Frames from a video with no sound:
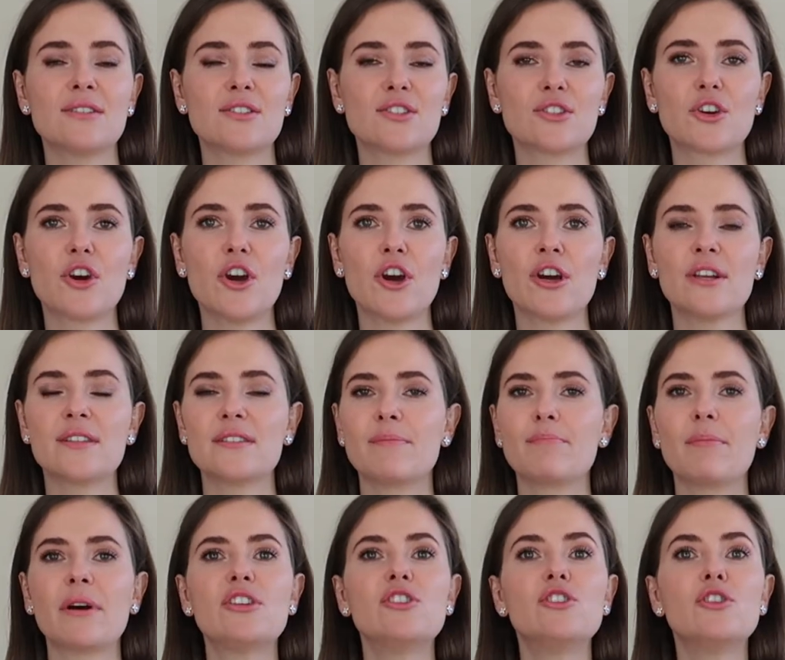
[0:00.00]
skirt
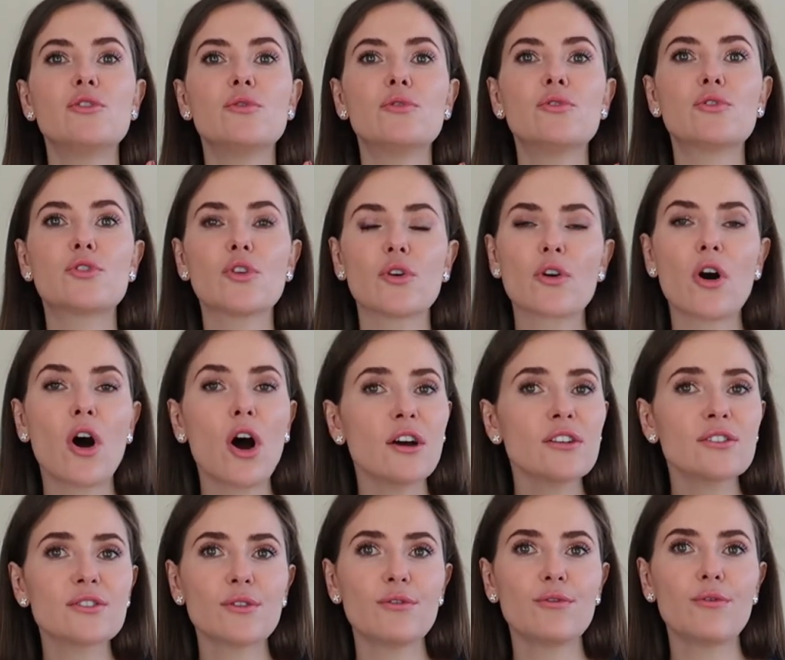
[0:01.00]
but you
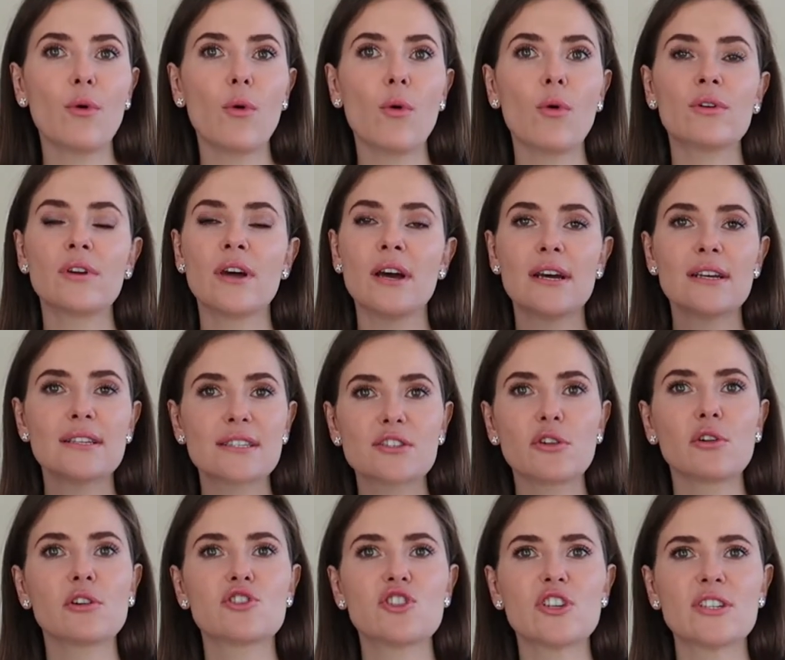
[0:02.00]
can't afford
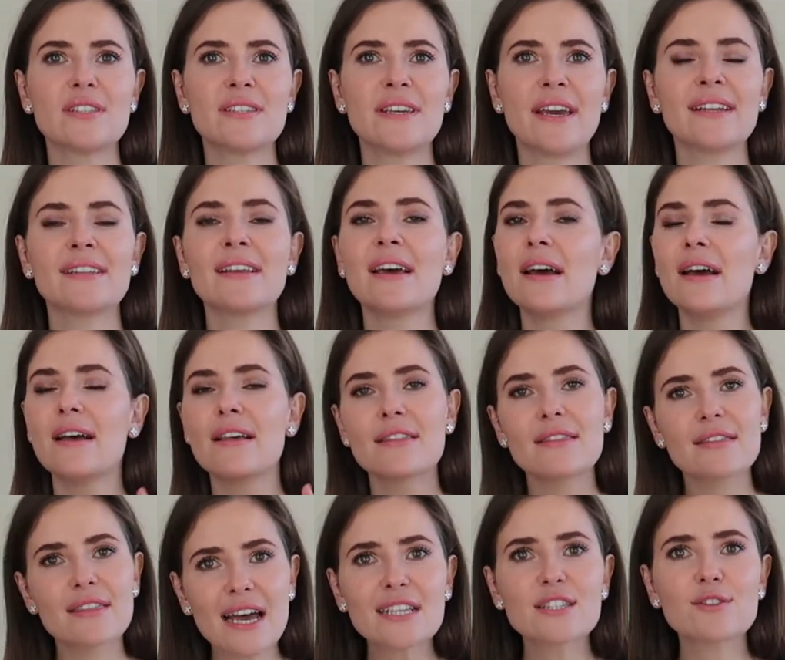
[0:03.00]
silk just yet,
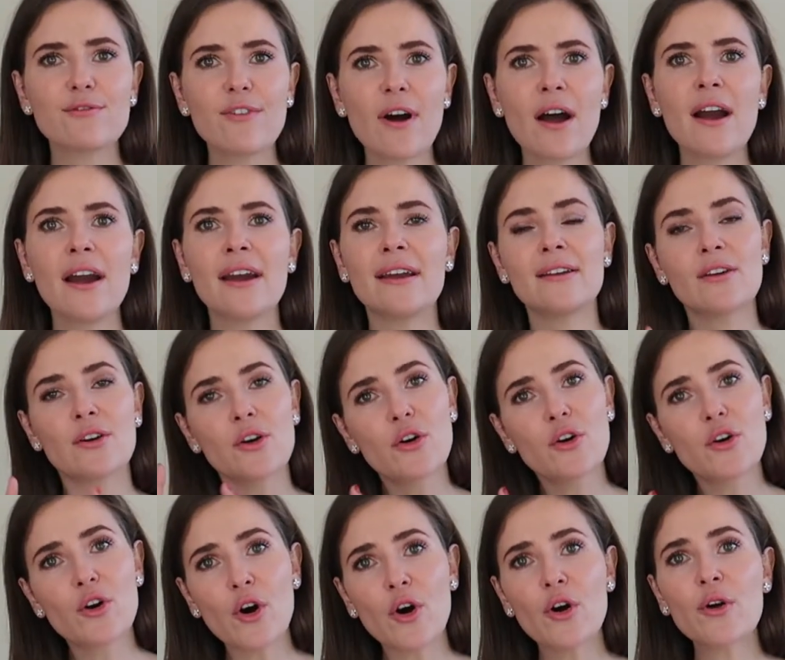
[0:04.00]
that's fine.
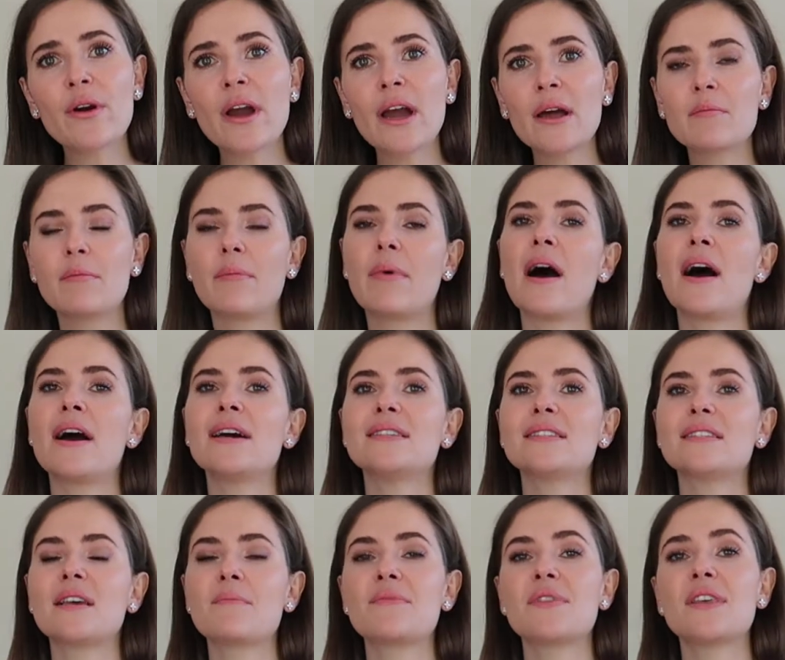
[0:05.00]
Go and buy
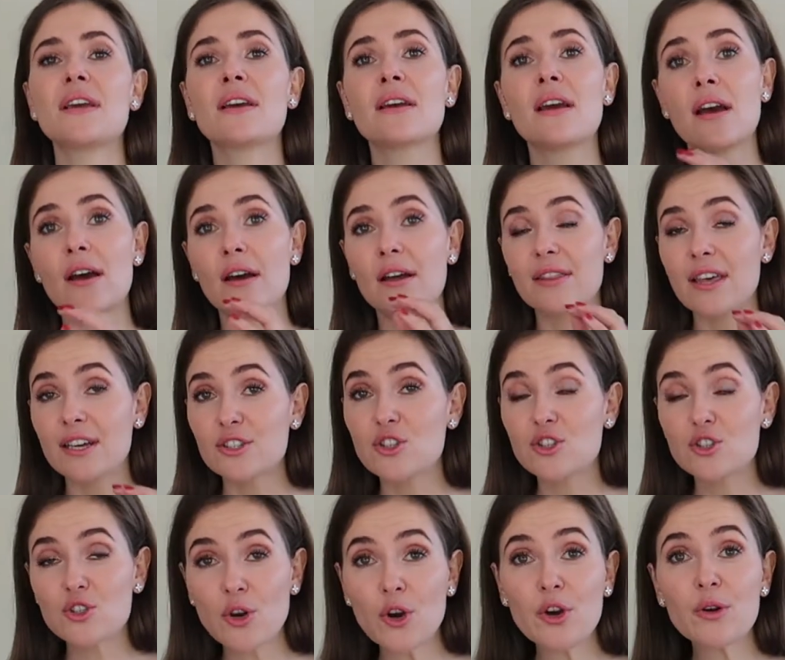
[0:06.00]
something that's
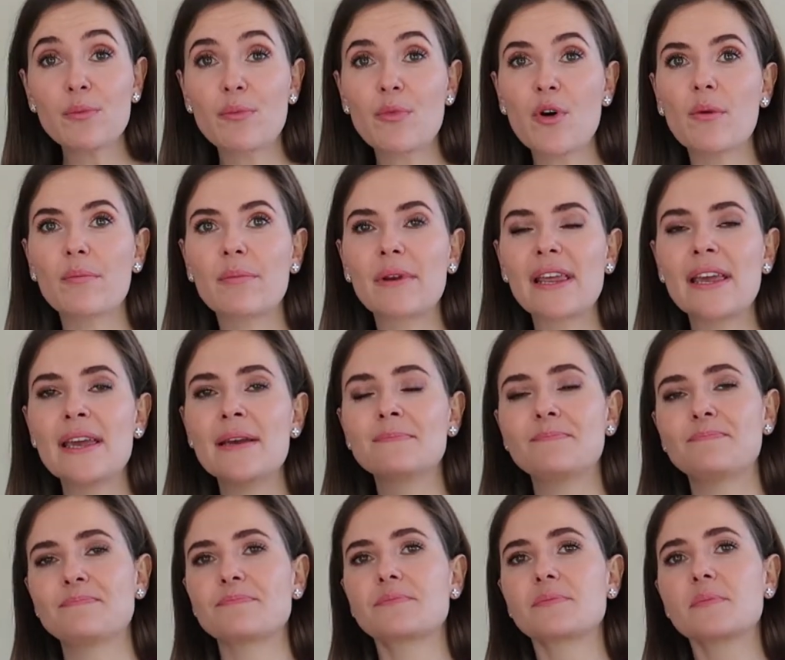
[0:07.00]
sewn properly,
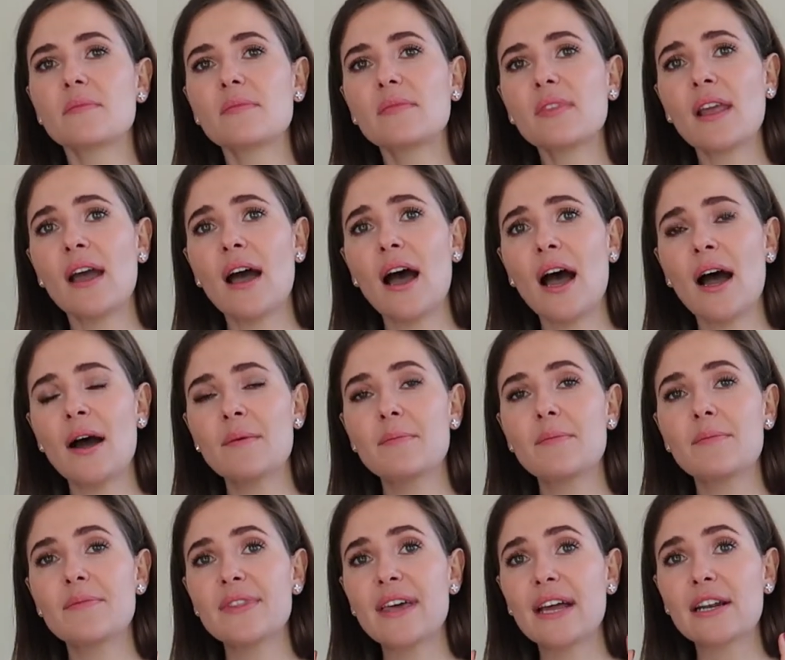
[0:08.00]

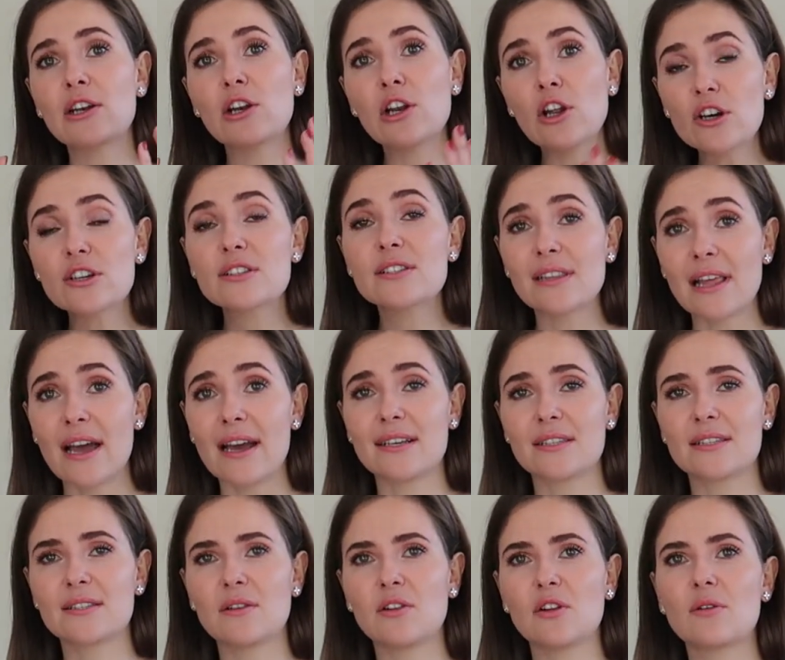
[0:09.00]
that looks like
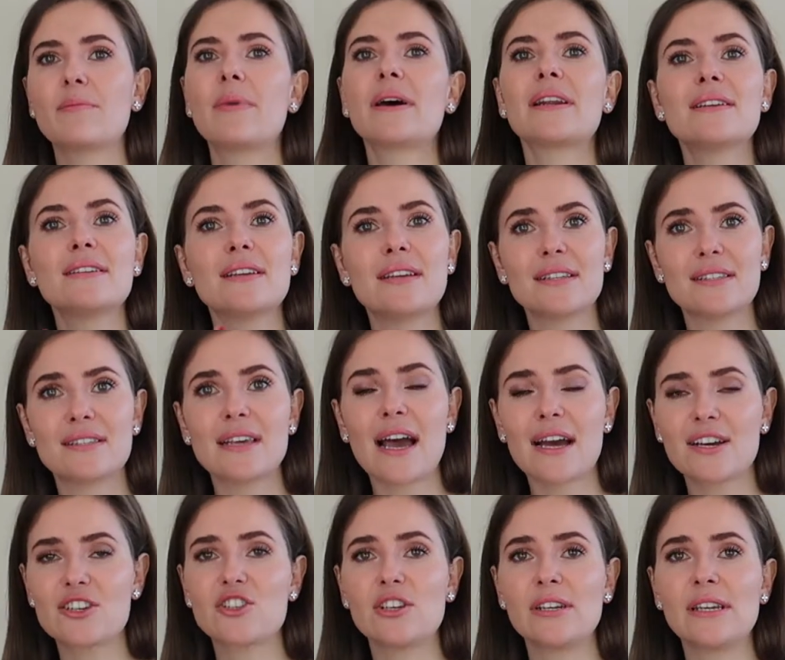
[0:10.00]
silk but it is
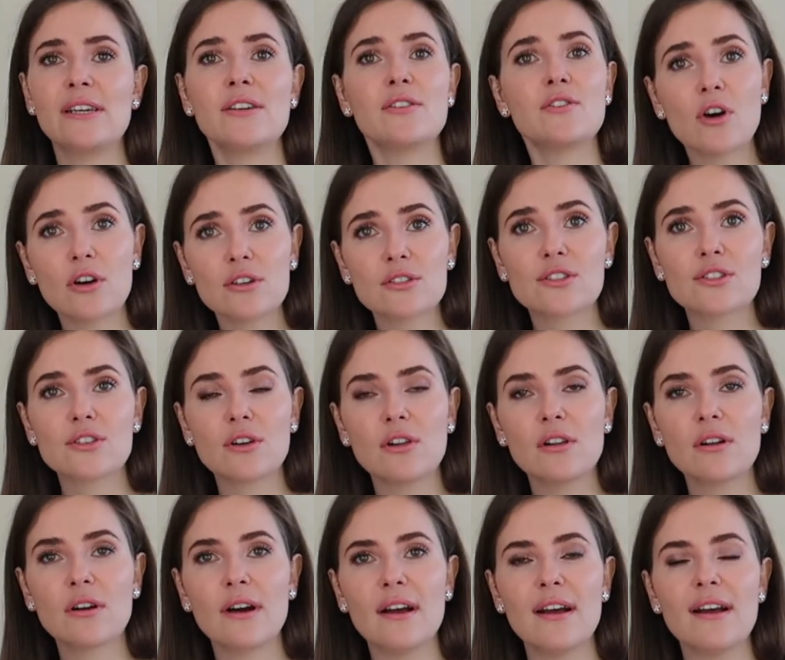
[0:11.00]
actually not silk.